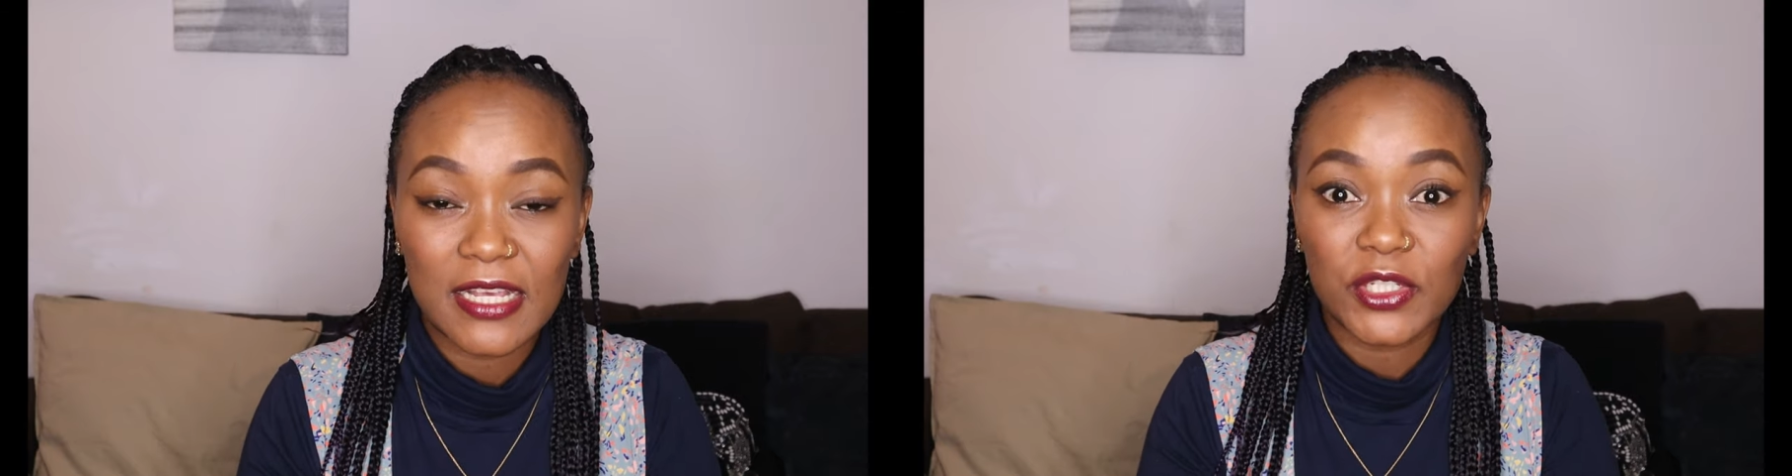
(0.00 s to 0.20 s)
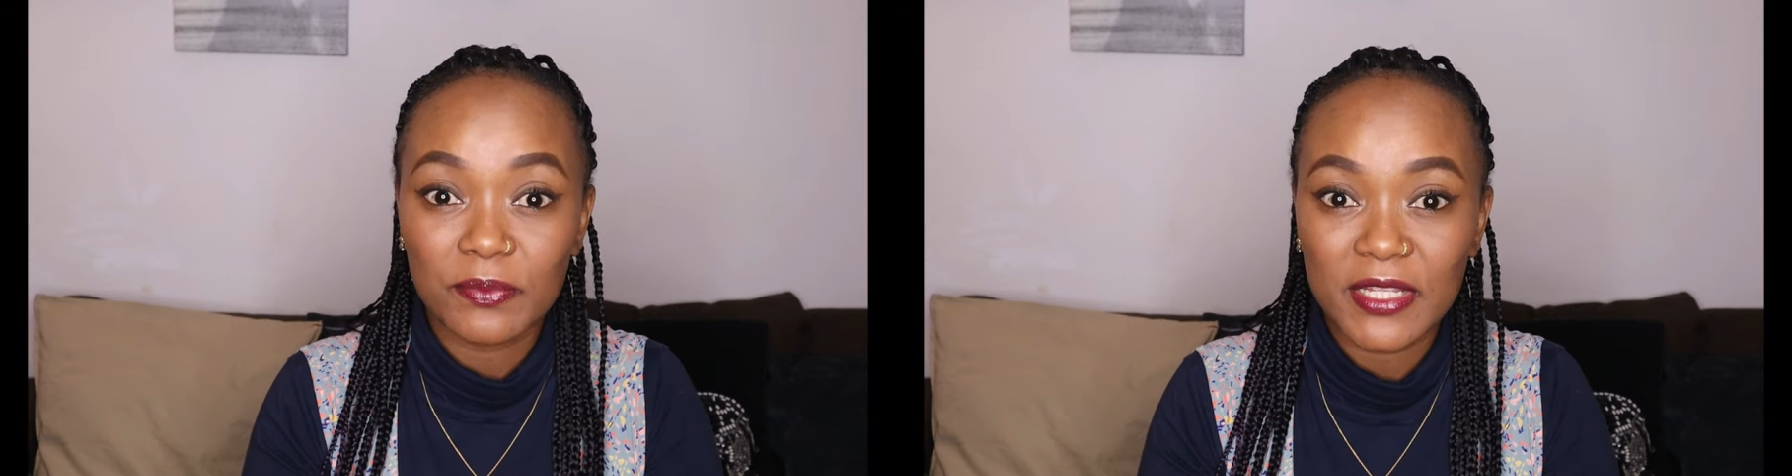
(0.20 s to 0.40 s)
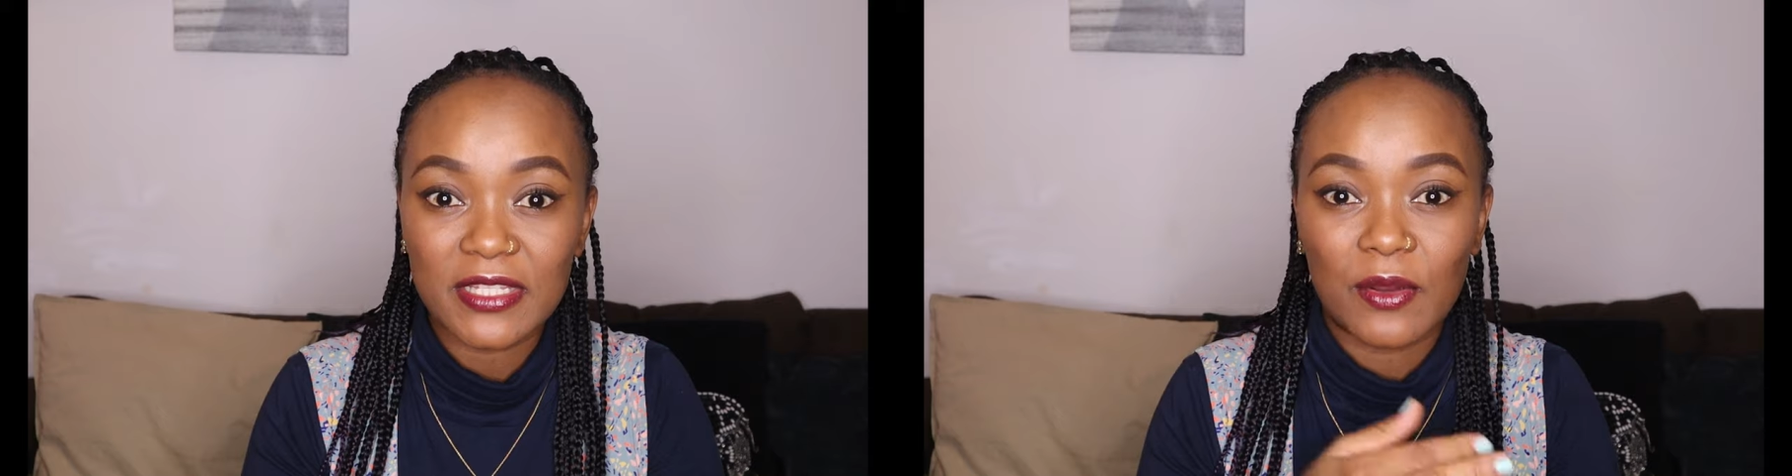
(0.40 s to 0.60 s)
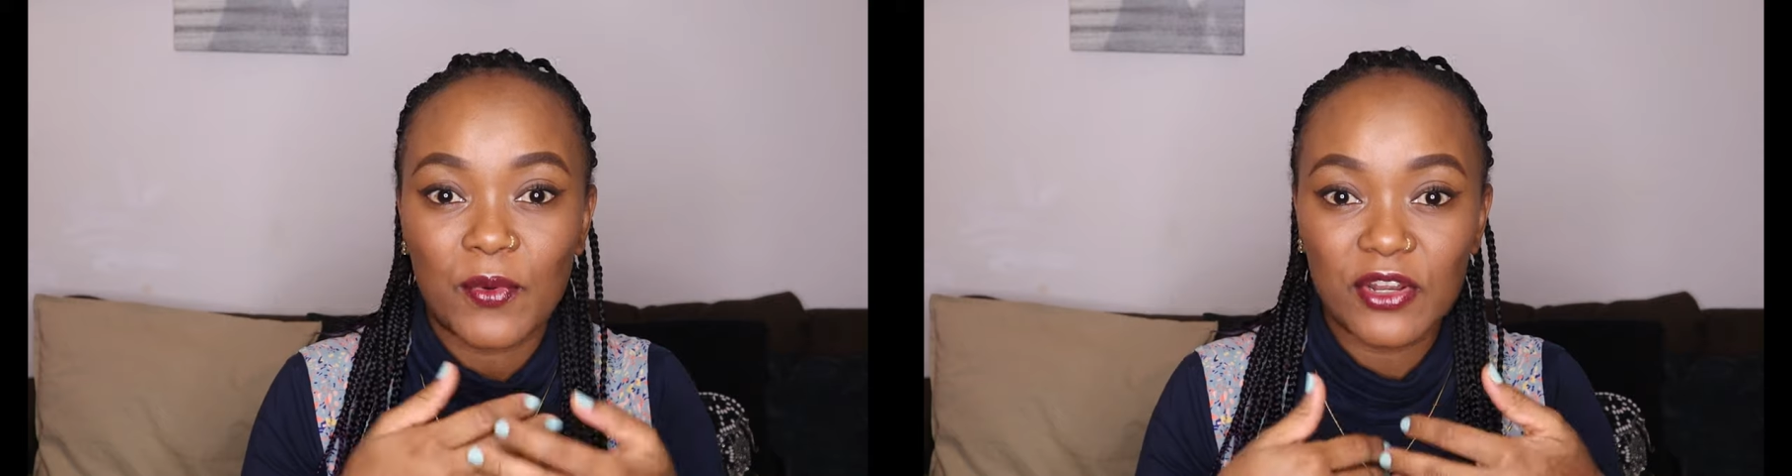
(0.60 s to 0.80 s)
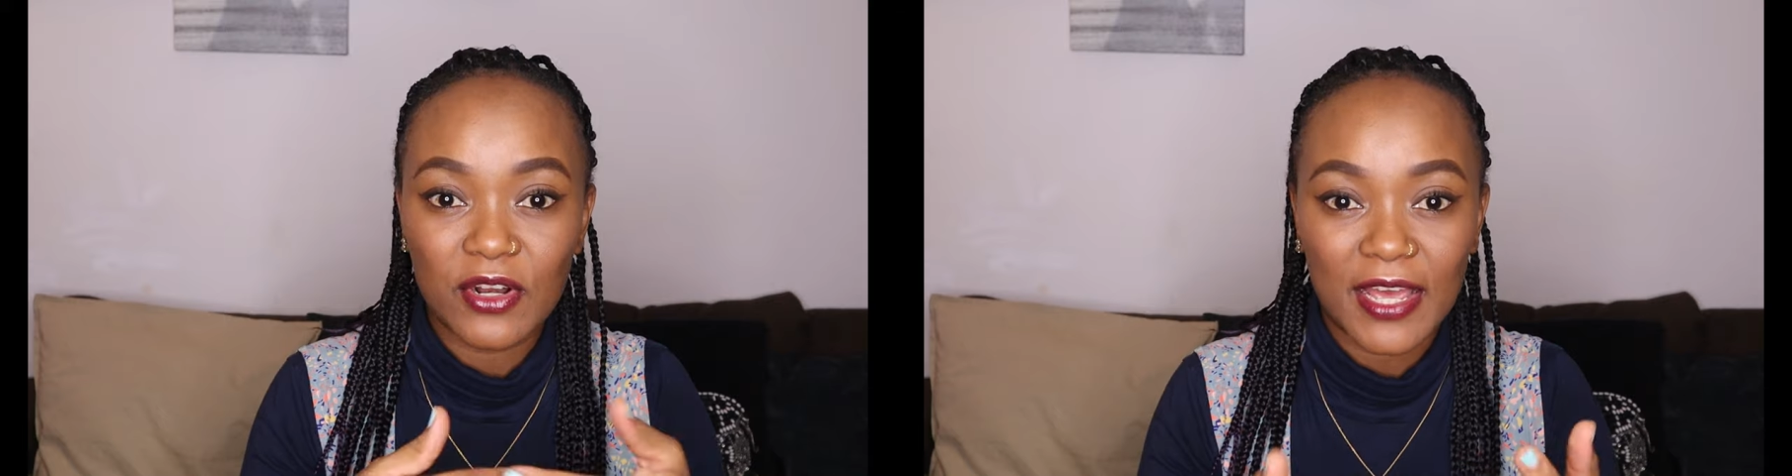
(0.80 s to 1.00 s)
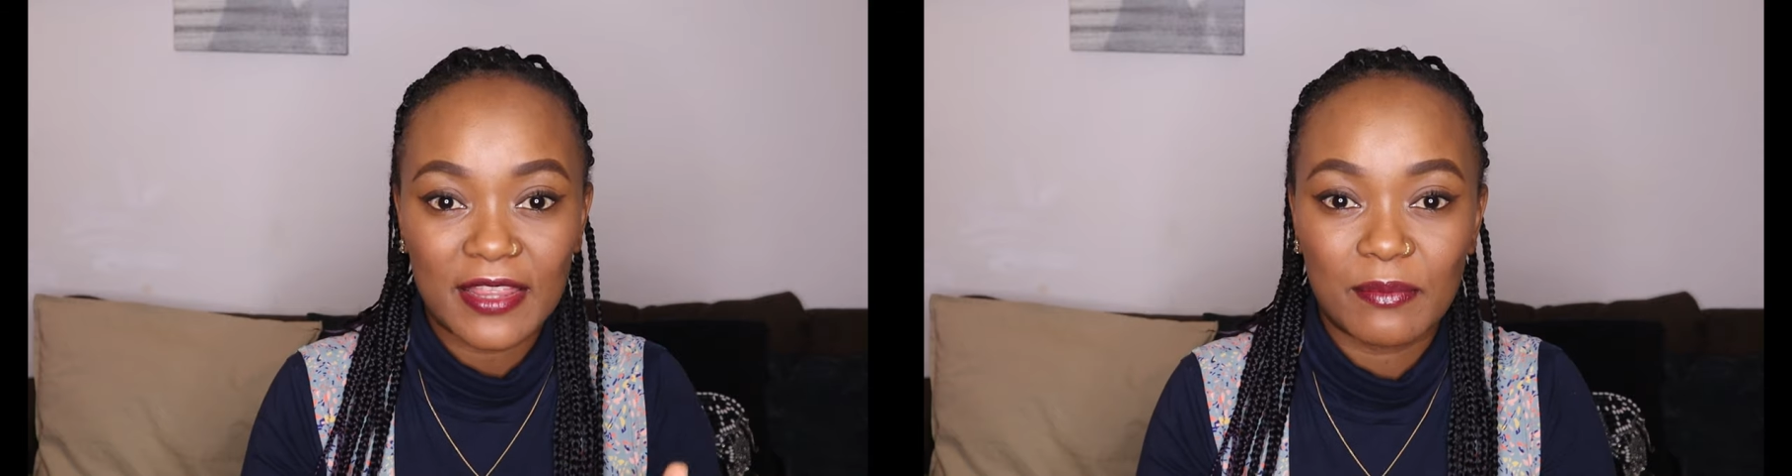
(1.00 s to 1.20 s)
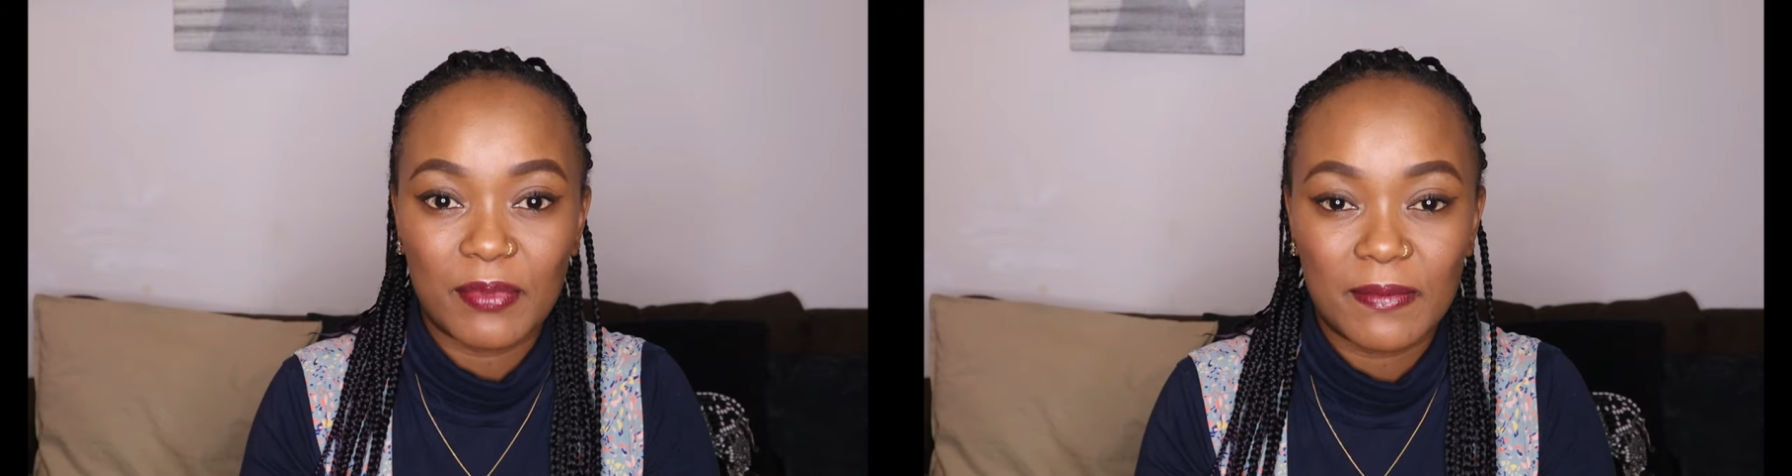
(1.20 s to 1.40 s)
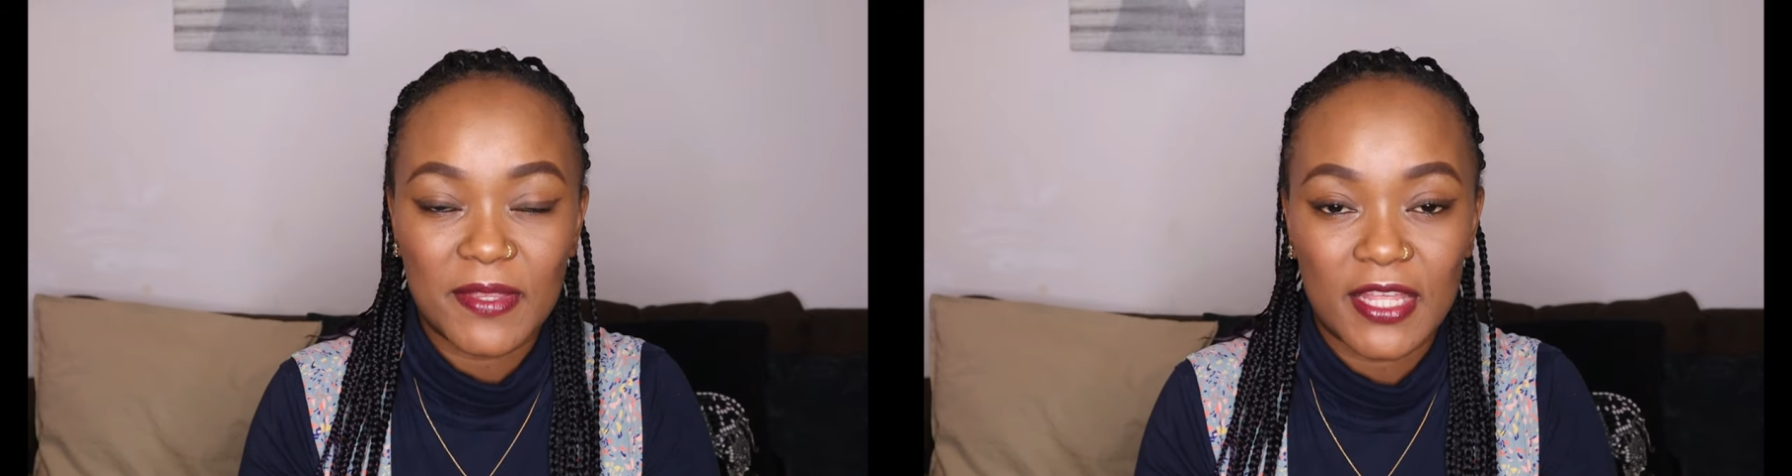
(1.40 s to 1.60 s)
which means that when you lie the
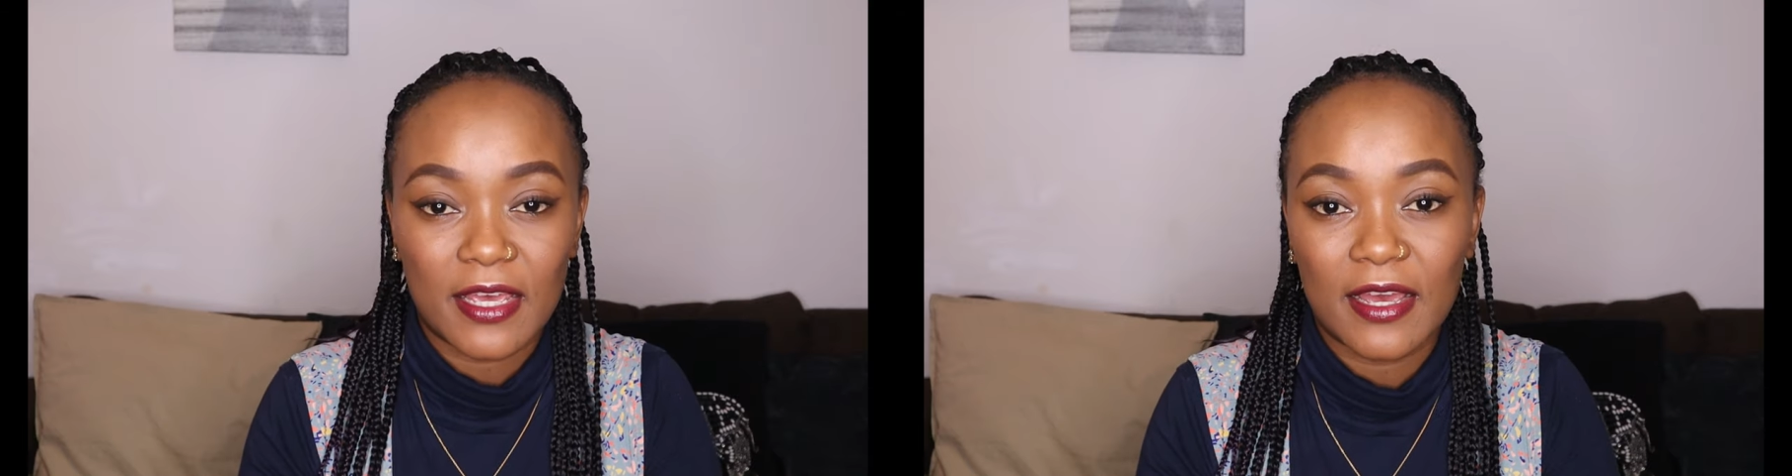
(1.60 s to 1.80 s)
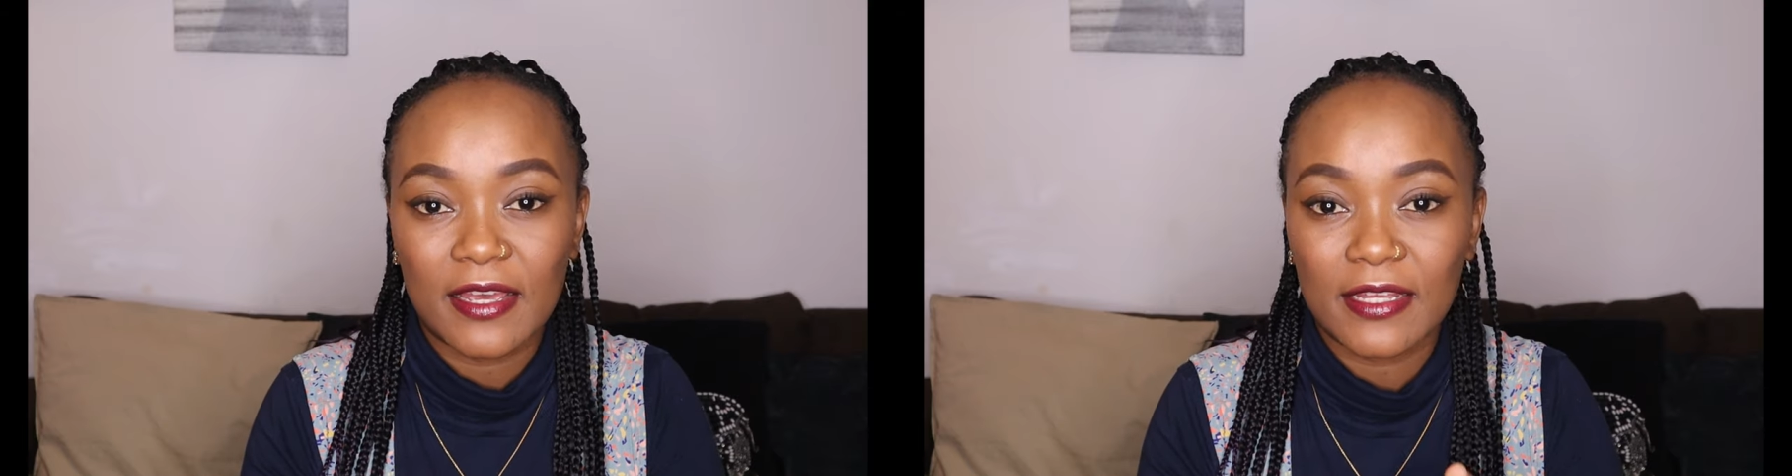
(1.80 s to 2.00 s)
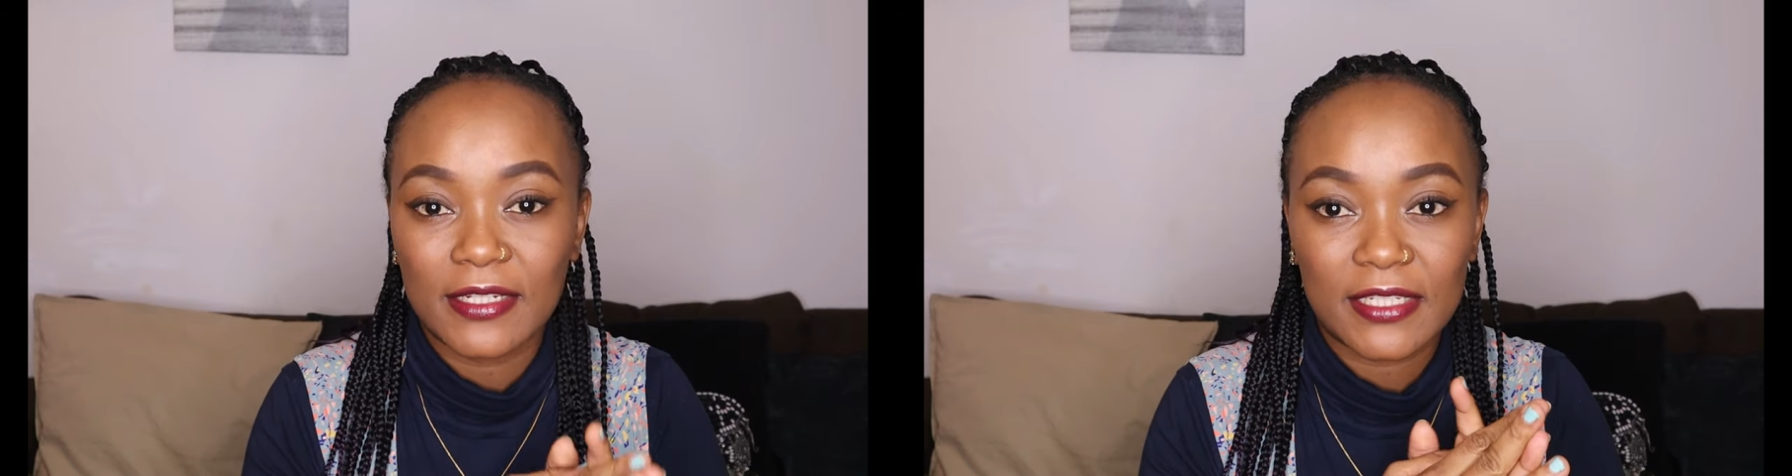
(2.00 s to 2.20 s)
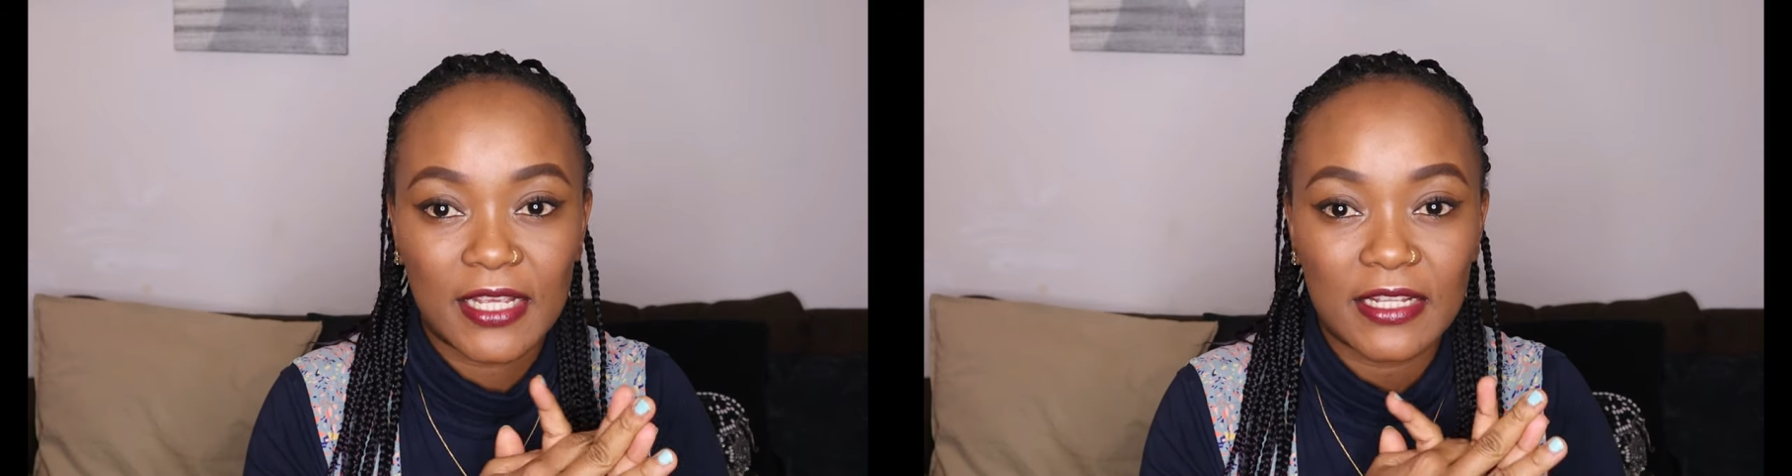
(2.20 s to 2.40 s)
baby there it,